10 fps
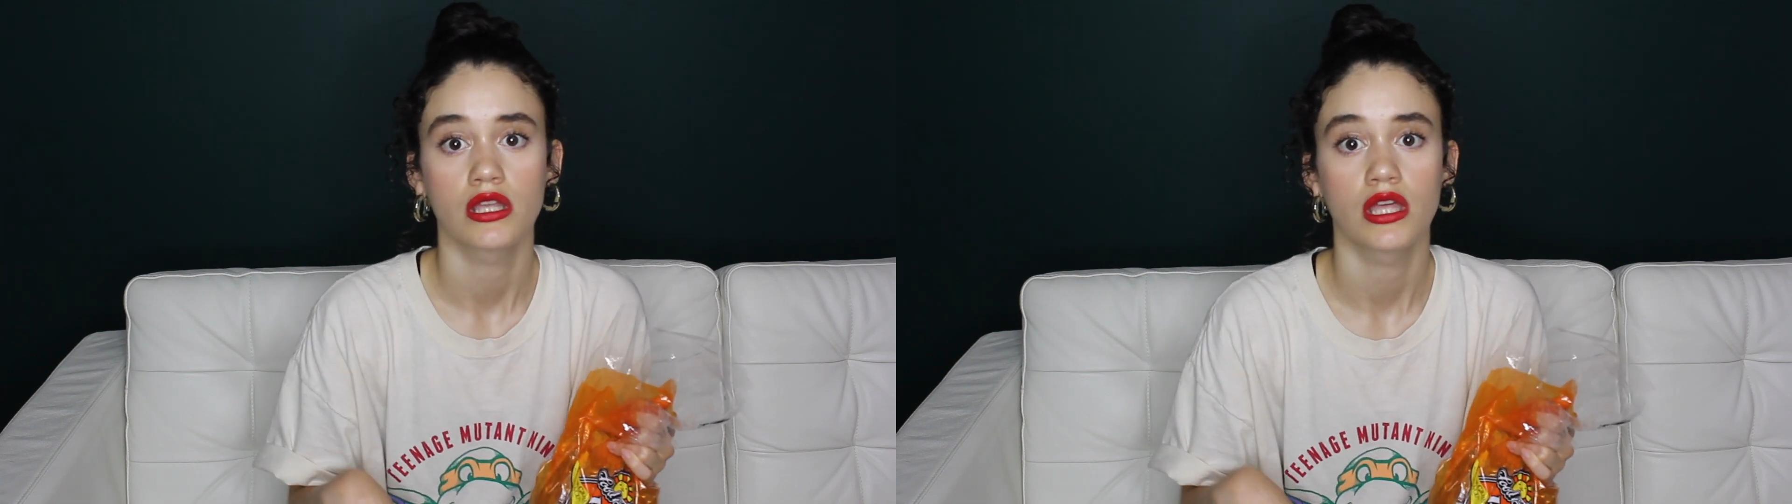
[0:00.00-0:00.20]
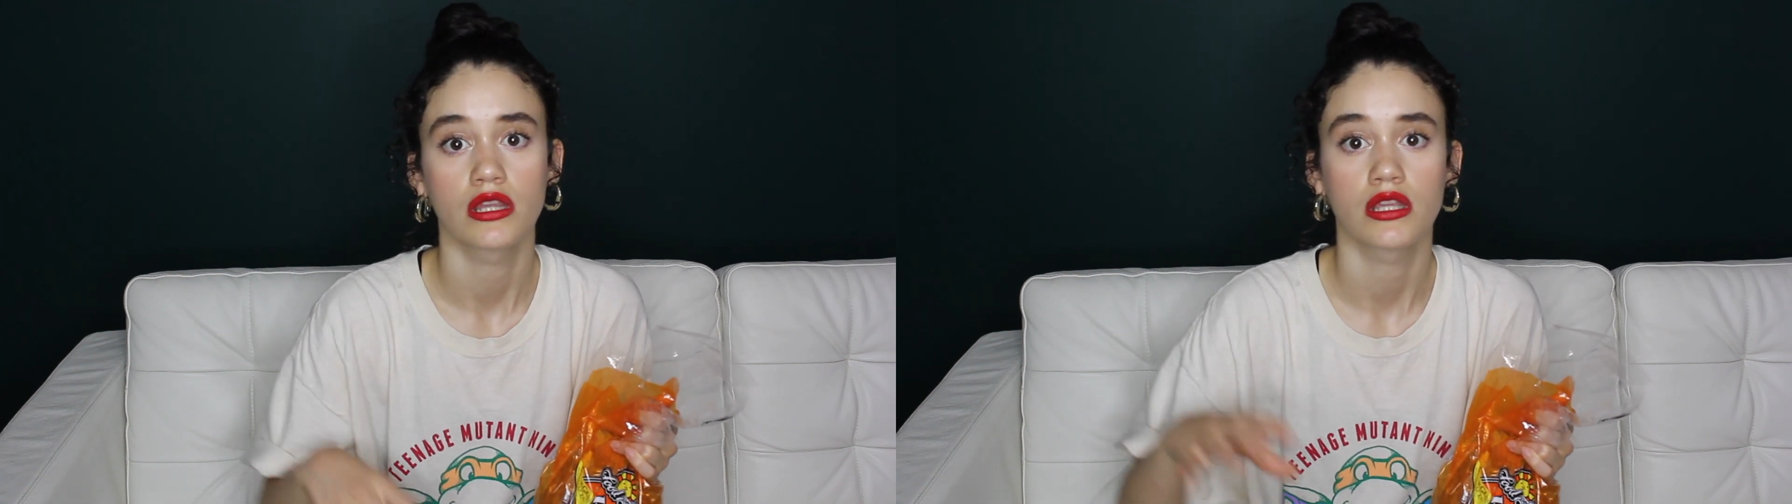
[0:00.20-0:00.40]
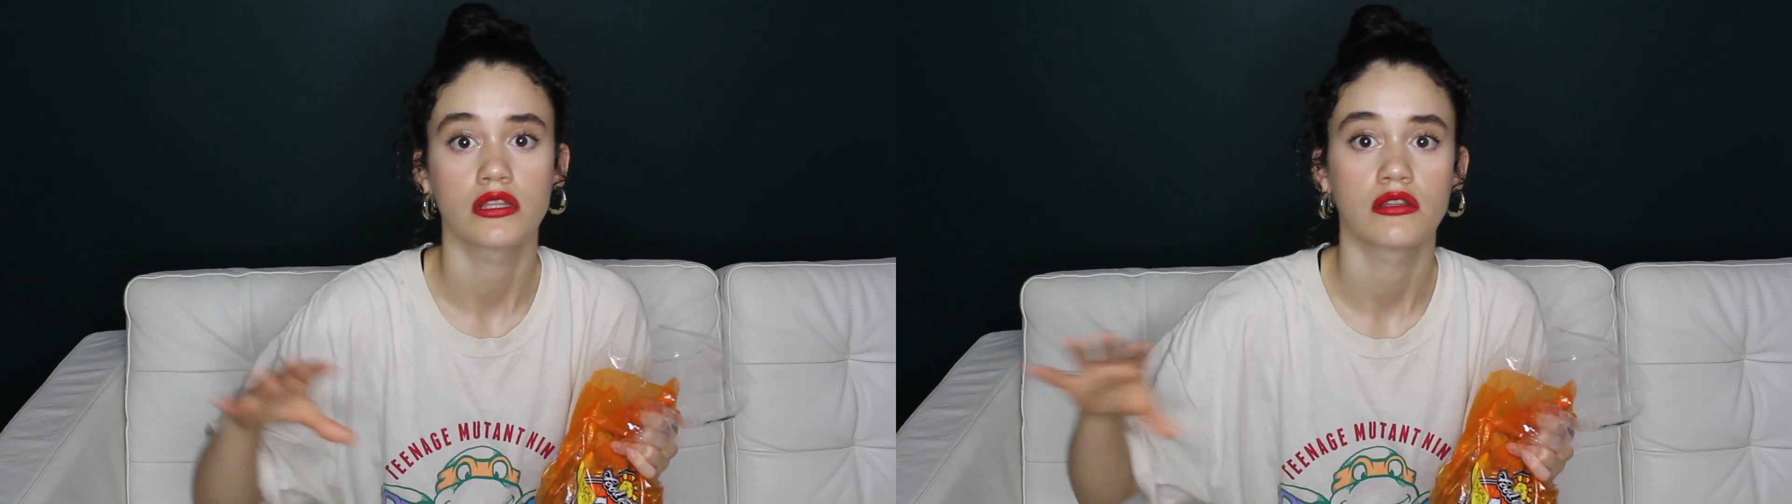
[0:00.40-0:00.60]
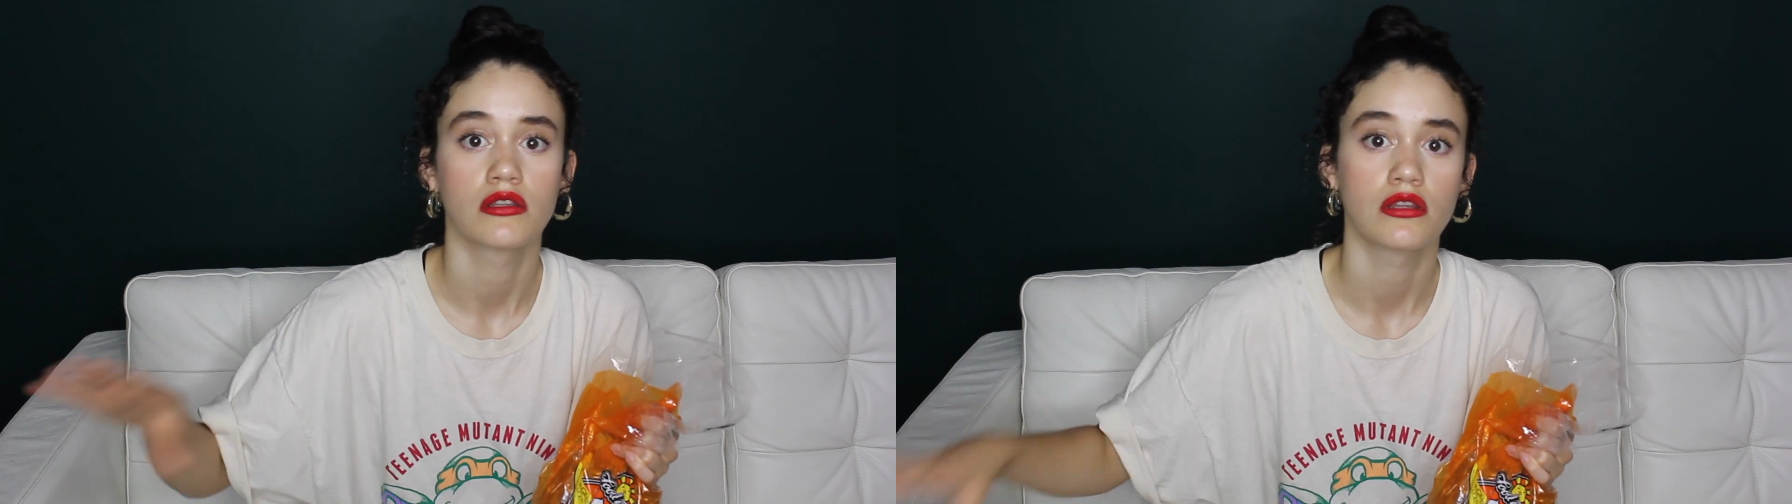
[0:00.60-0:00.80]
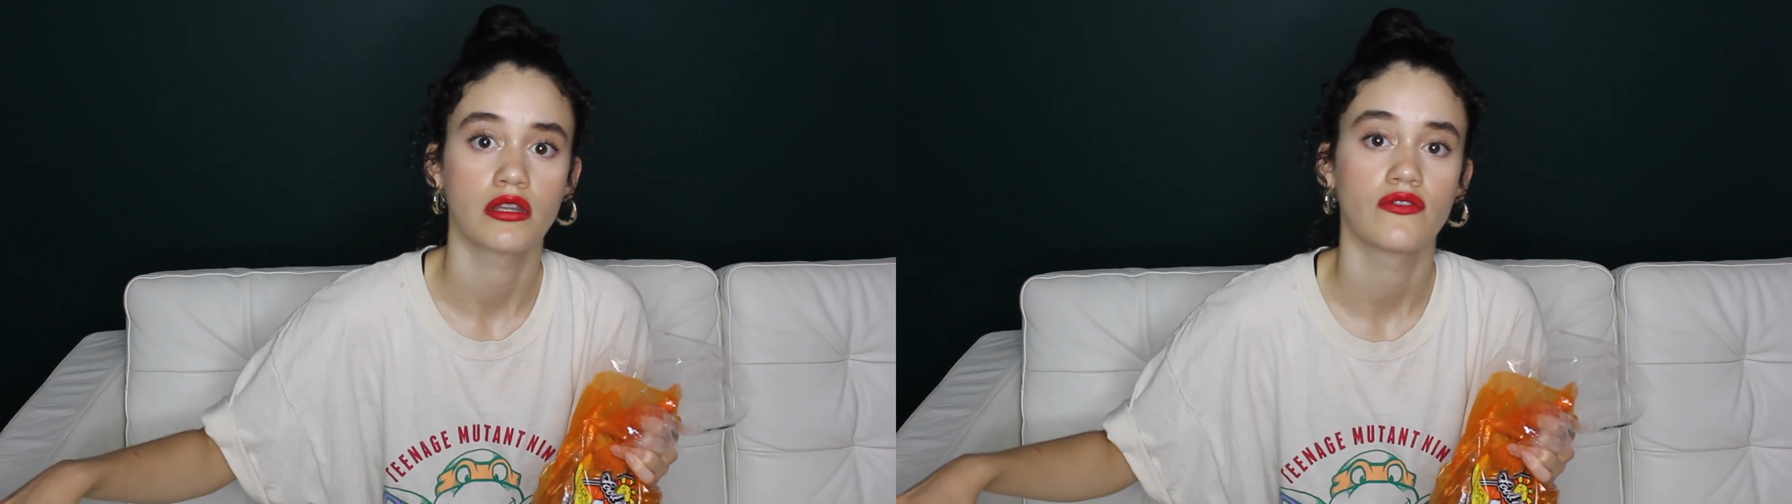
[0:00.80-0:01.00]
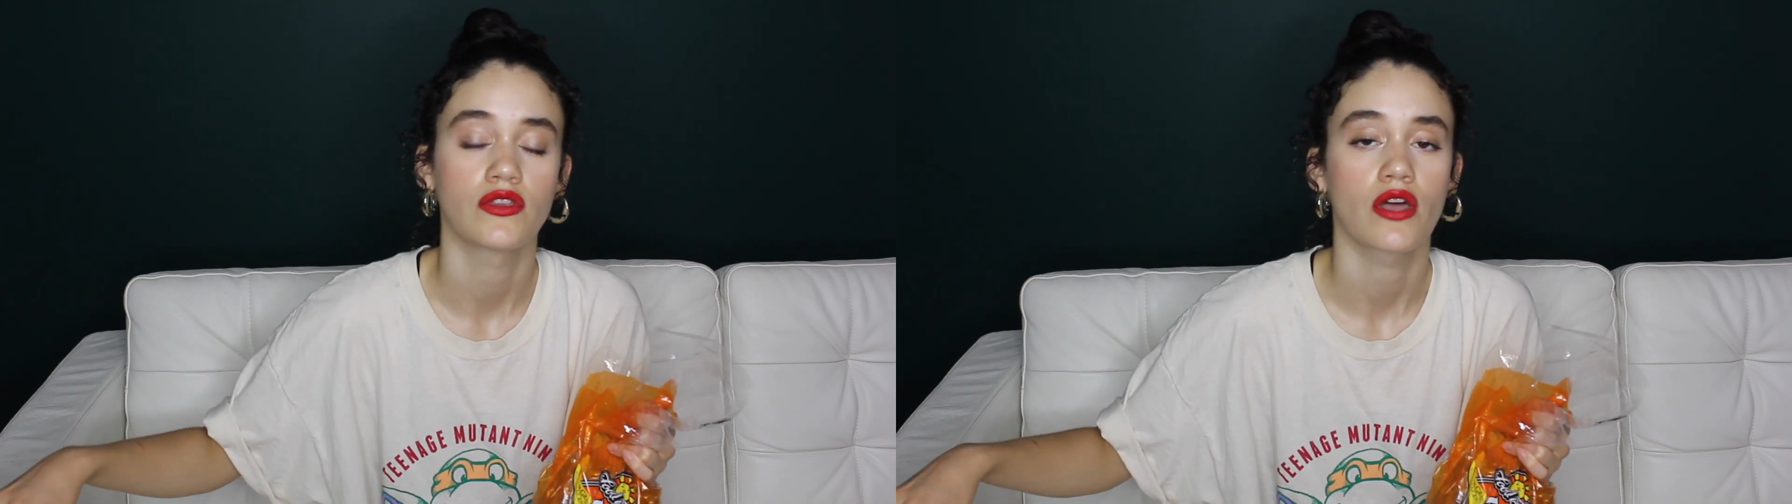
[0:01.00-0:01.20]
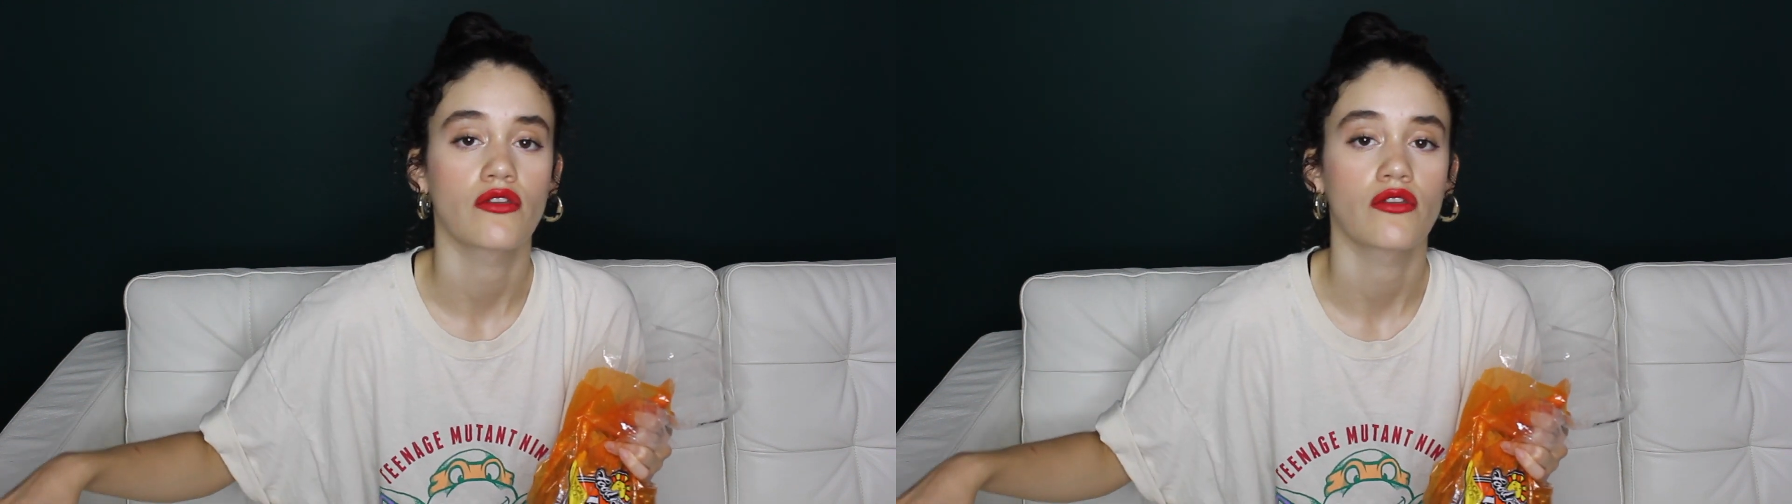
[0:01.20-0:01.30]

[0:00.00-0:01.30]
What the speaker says: and then leave the